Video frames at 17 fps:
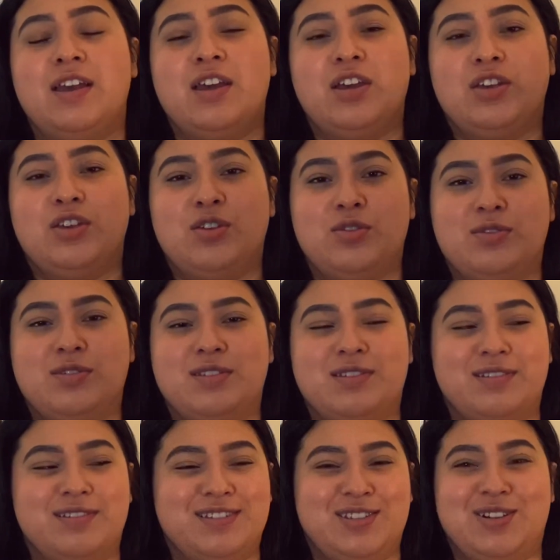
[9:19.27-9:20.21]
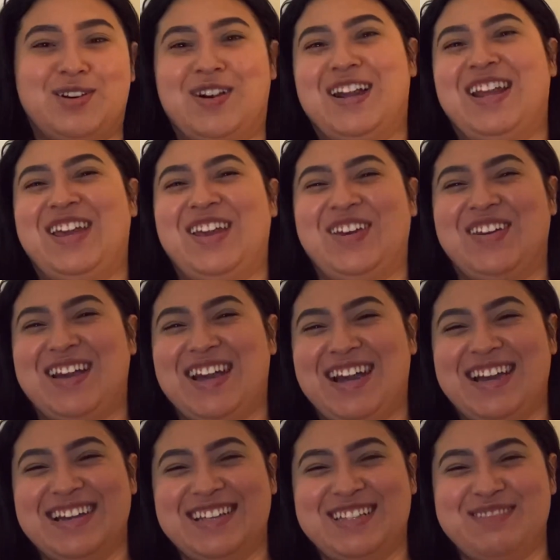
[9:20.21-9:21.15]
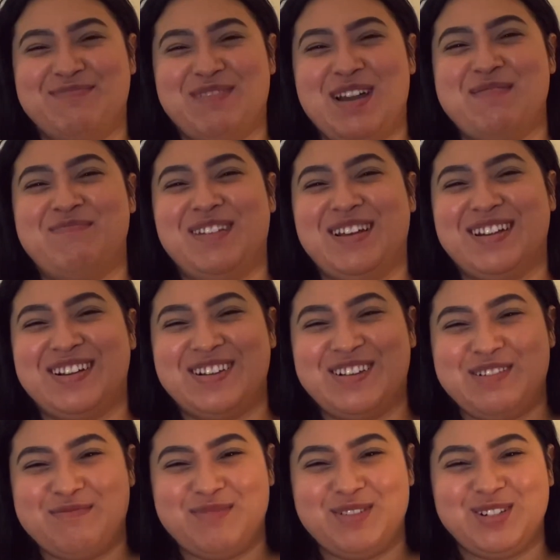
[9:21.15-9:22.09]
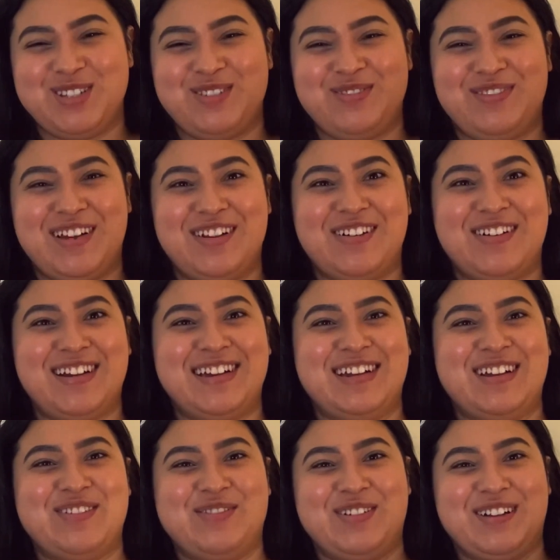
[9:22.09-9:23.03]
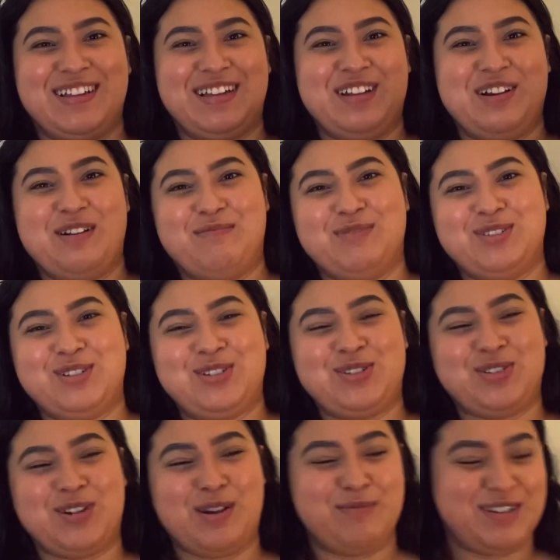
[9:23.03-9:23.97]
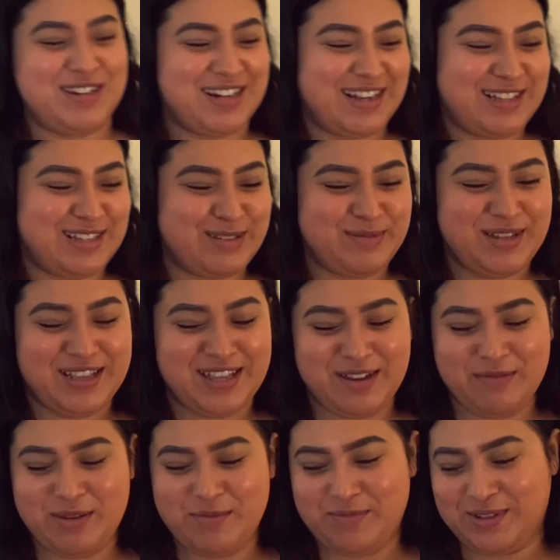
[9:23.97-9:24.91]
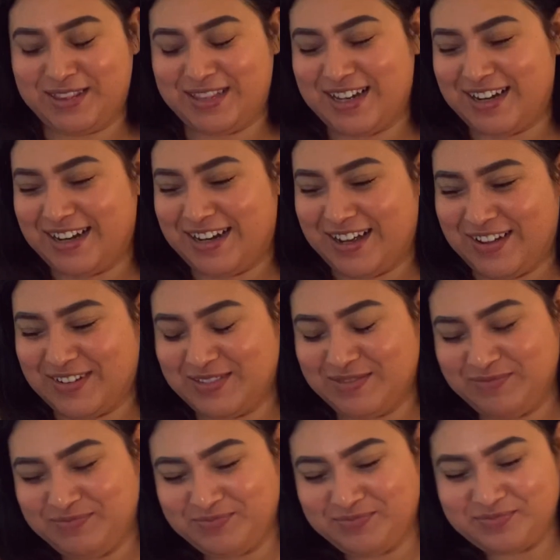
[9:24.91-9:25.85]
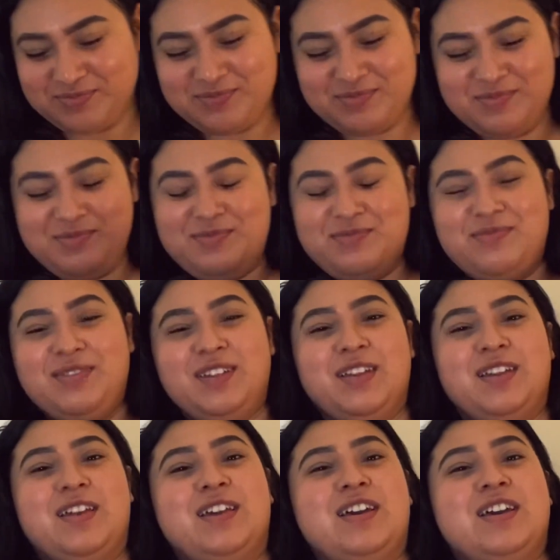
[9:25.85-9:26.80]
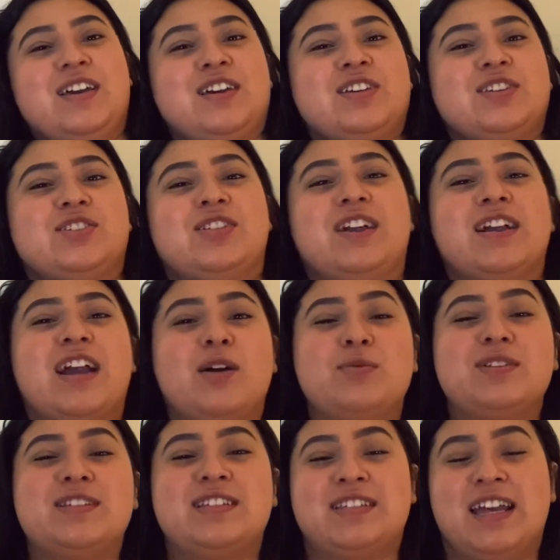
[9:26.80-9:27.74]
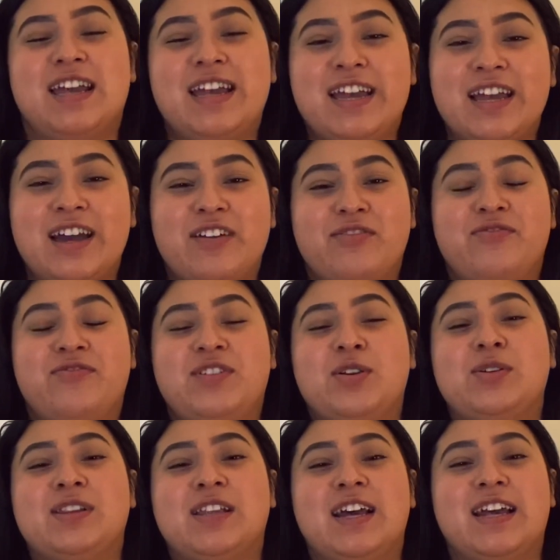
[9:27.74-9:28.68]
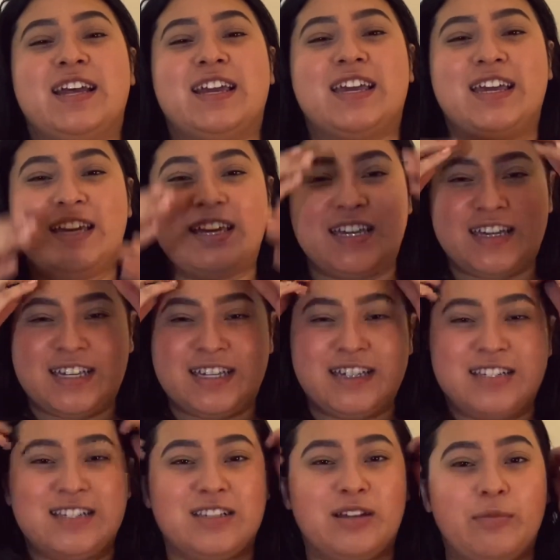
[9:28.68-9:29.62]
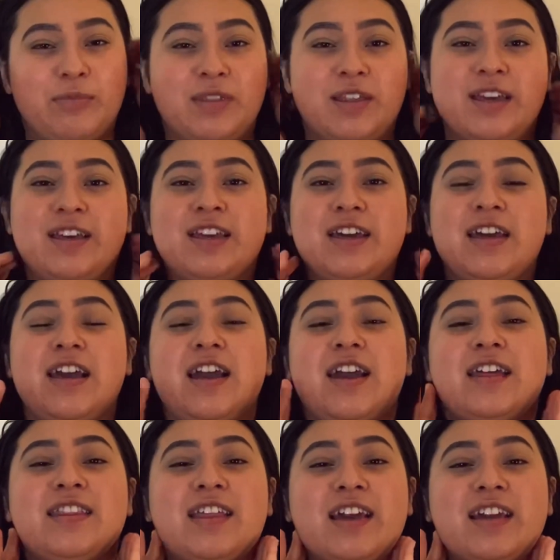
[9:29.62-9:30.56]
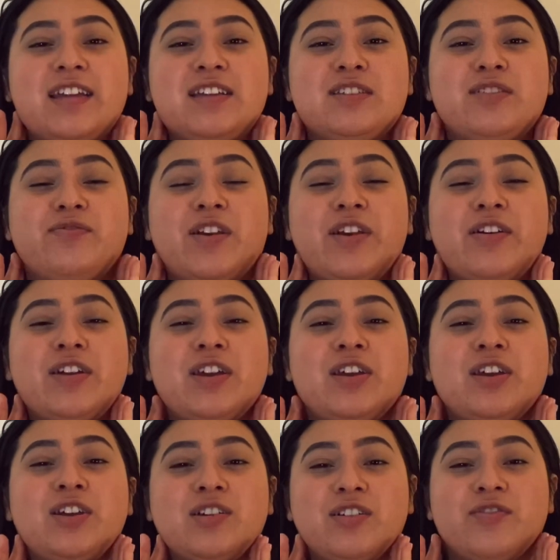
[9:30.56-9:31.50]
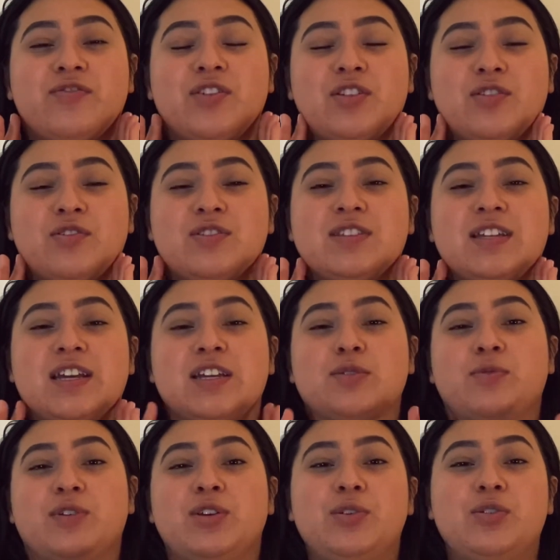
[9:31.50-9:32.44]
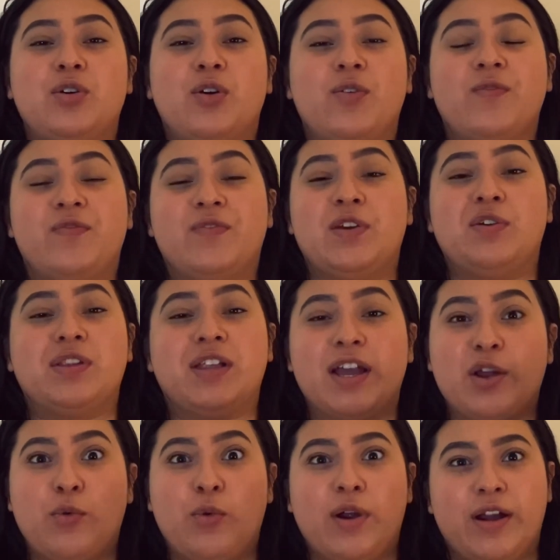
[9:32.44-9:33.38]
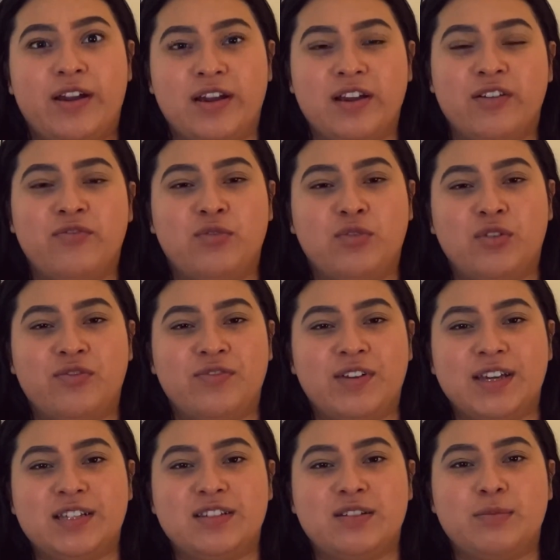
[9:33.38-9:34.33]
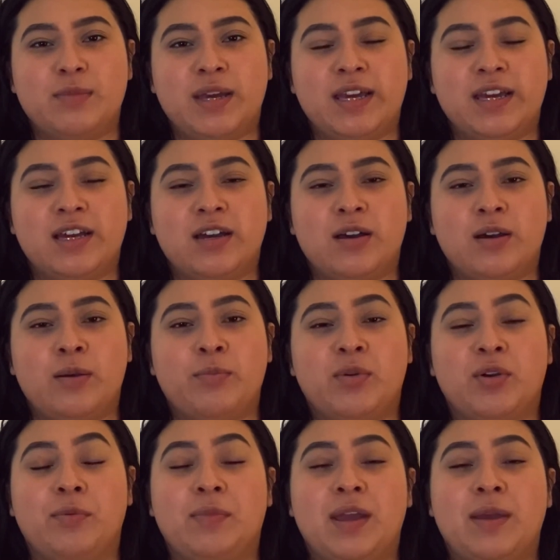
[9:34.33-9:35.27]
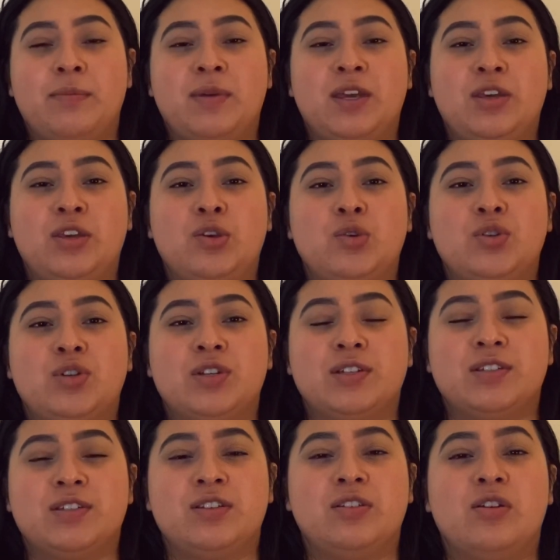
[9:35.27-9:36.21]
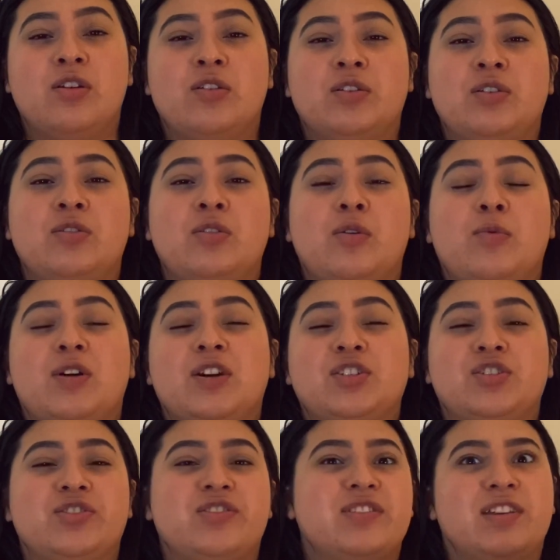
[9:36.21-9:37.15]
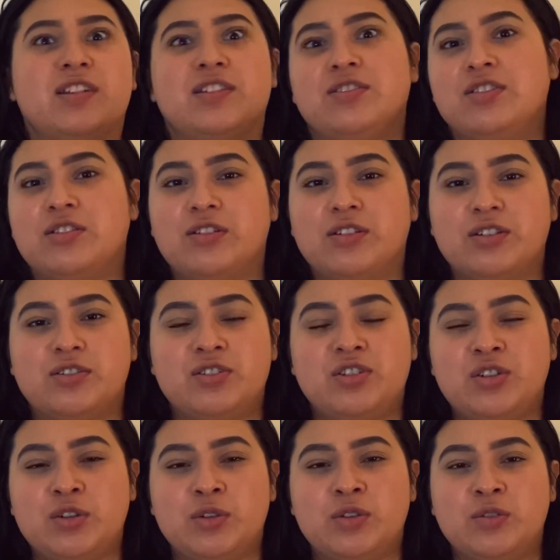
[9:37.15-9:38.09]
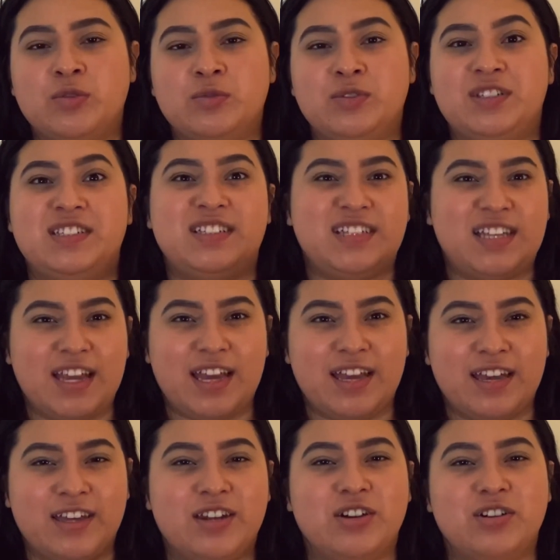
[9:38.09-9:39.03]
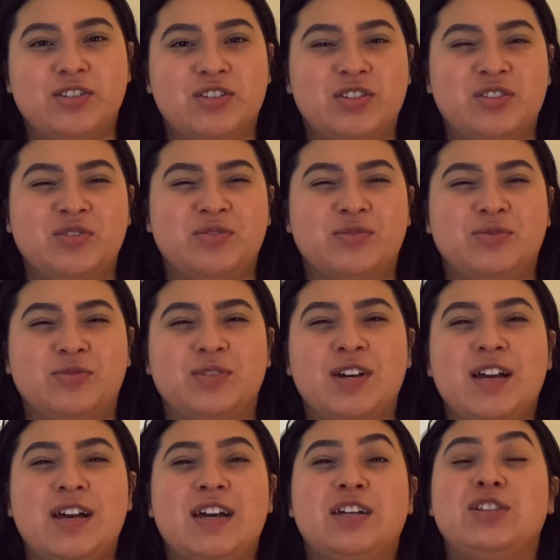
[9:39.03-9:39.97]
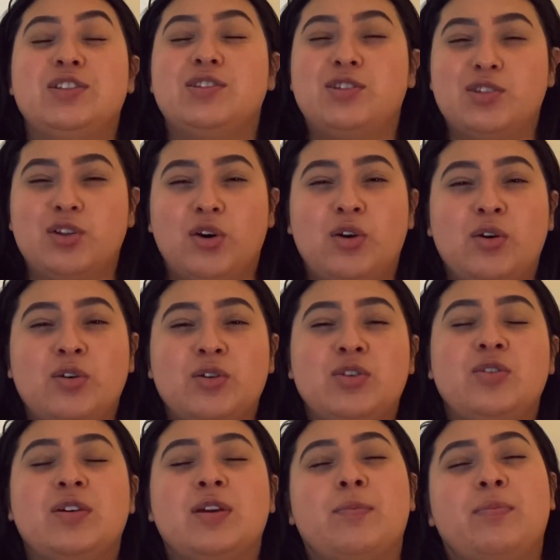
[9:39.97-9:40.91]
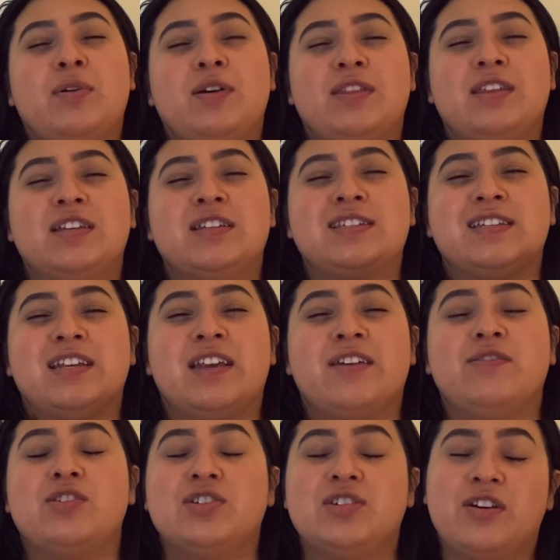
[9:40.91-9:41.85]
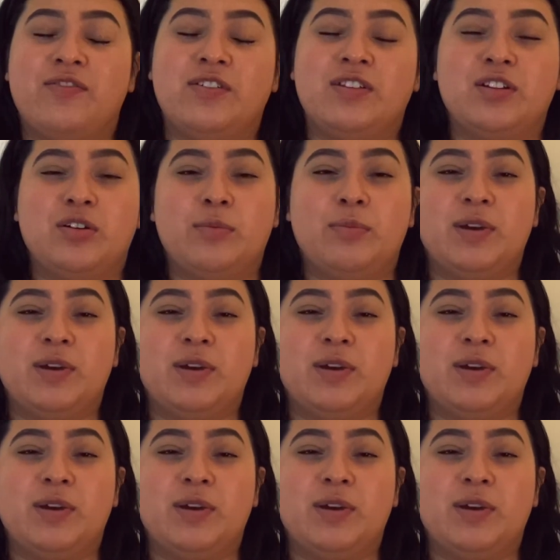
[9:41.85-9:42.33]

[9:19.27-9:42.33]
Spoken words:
use, sorry you guys, my mirror almost fell and it really almost traumatized me. Let me put that down. So like I was saying, I feel like it is something that is very good for those days where you don't feel like wearing a full face of makeup, or maybe you just, you know, you don't want your skin to look too dead or too dull. You could put this to give yourself a little bit